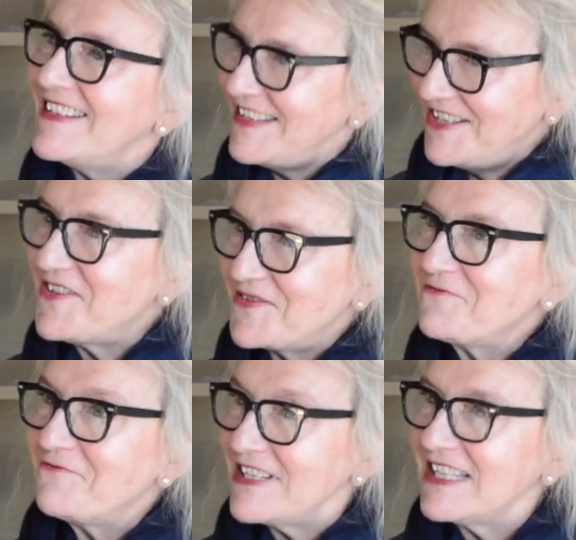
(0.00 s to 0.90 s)
you know,
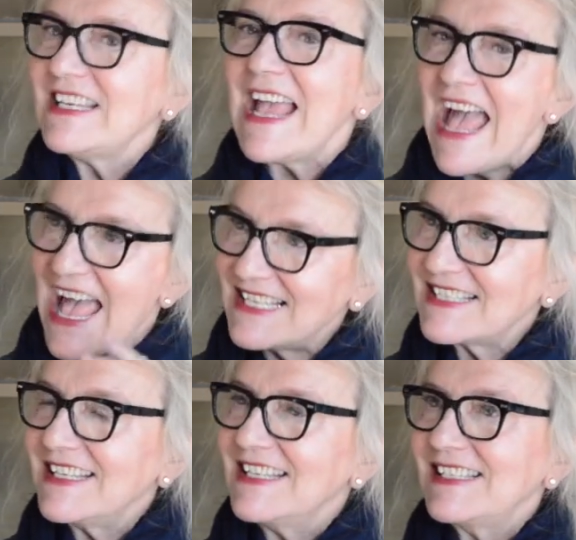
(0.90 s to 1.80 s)
really
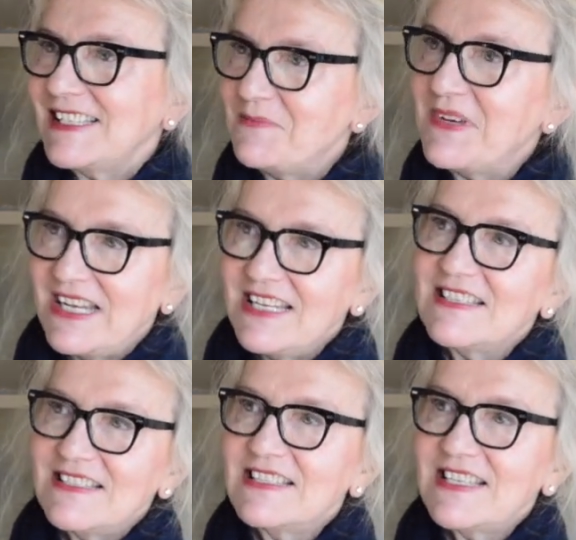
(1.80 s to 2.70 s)
asking somebody
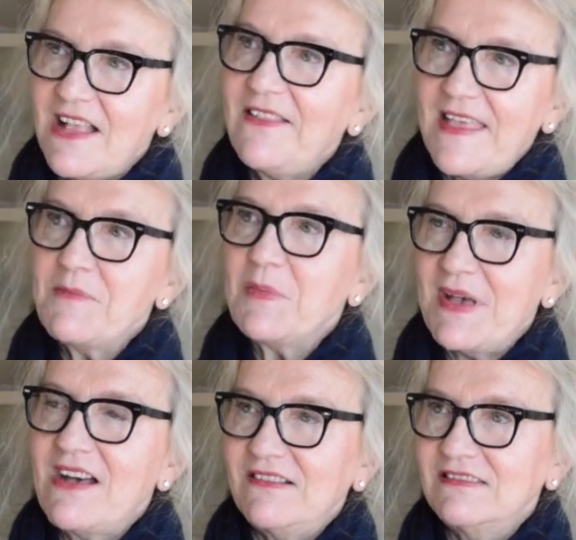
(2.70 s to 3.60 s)
to tell them
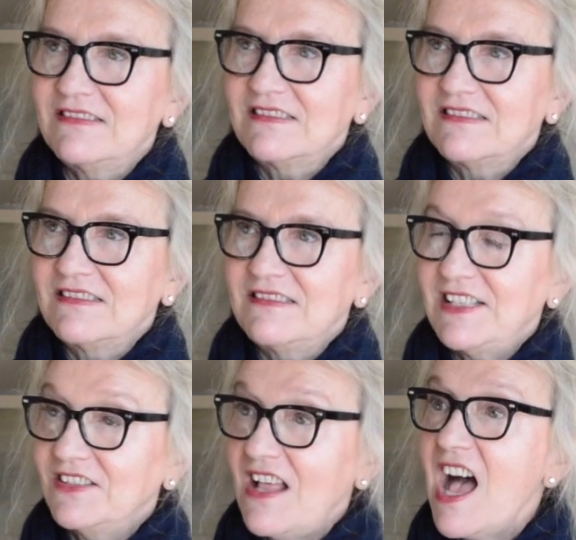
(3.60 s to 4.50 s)
about
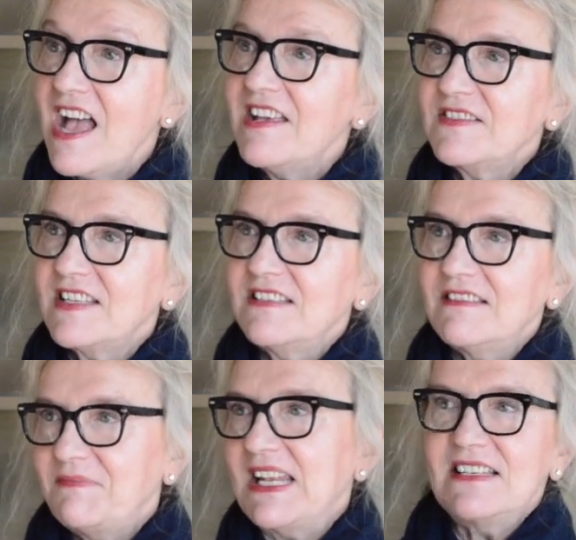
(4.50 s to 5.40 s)
their lives.
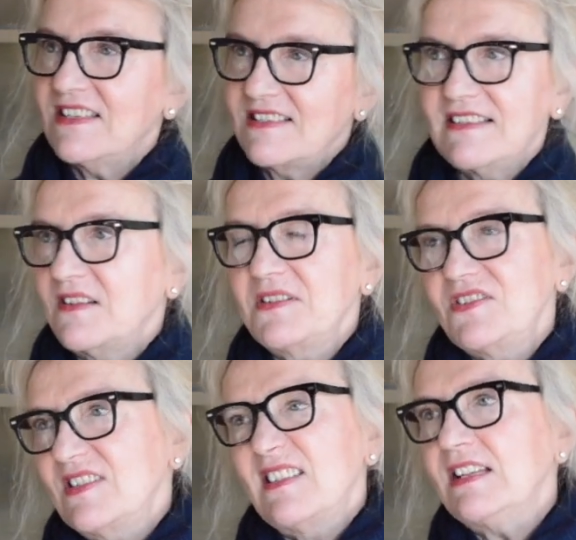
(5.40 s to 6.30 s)
And Betty just says, "Oh, it's
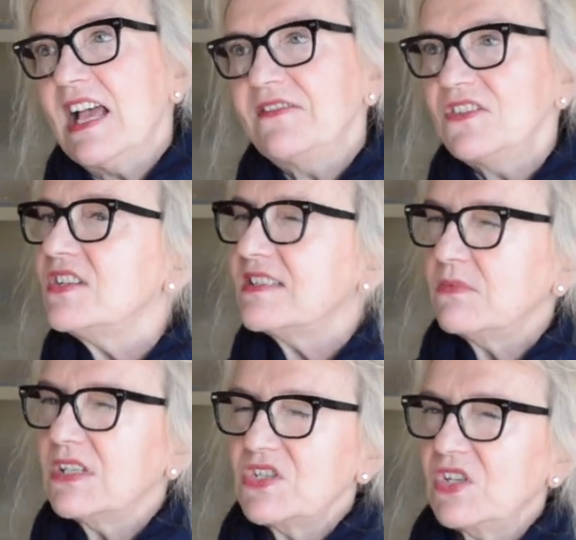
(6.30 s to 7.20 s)
just a life." And she said,
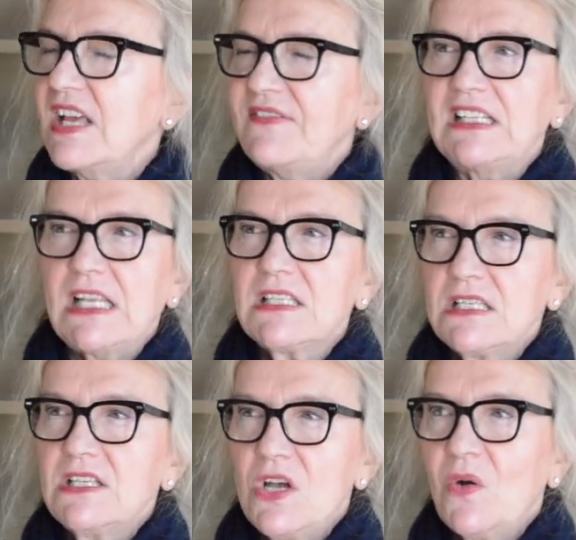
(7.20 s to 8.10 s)
"Well, it's your life. I'd like
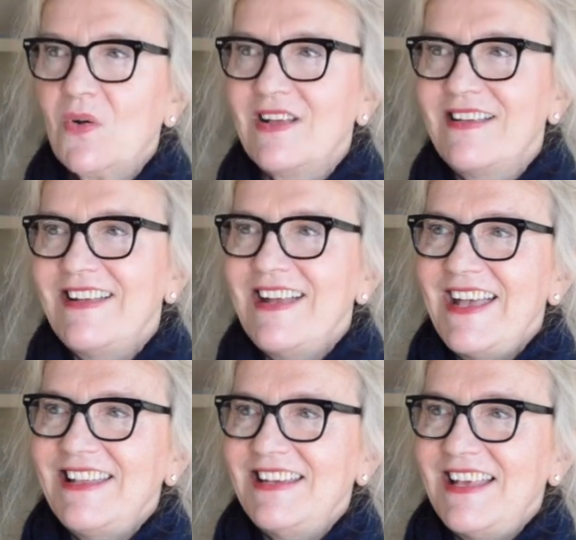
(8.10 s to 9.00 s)
to know." Mm.
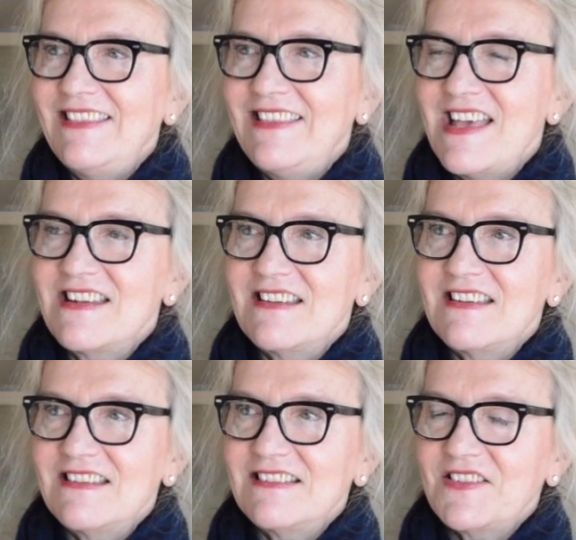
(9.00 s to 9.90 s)
And and then
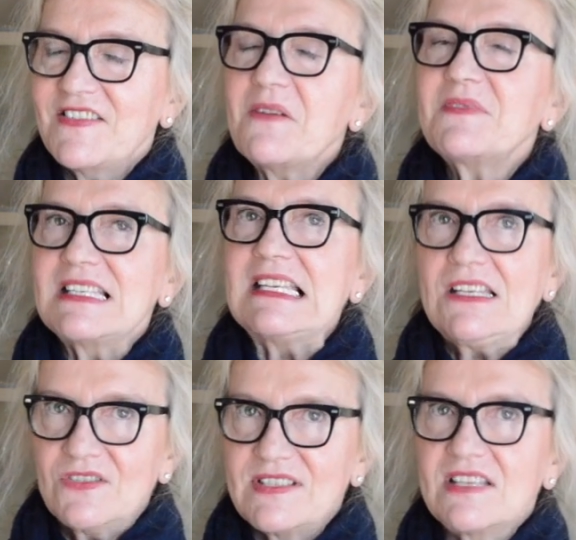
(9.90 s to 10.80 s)
so that was an
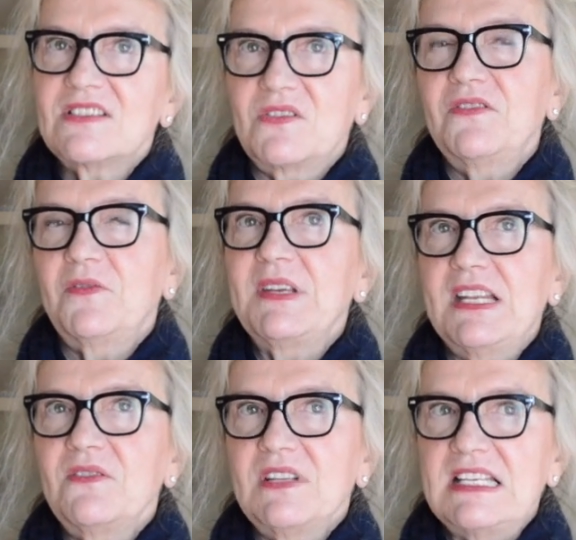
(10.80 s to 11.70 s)
interesting story for me,
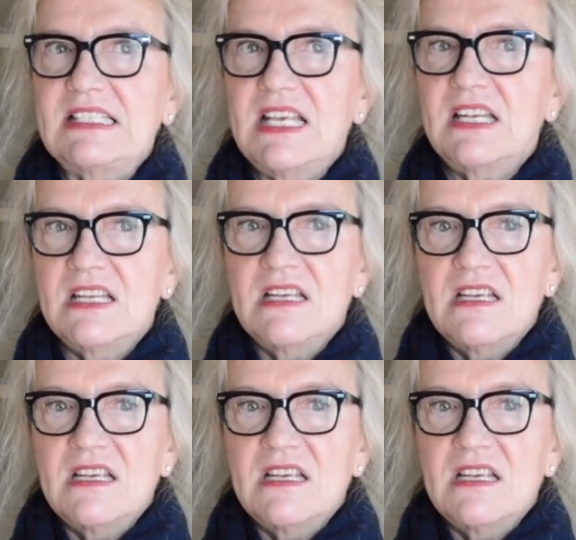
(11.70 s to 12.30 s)
and I realized that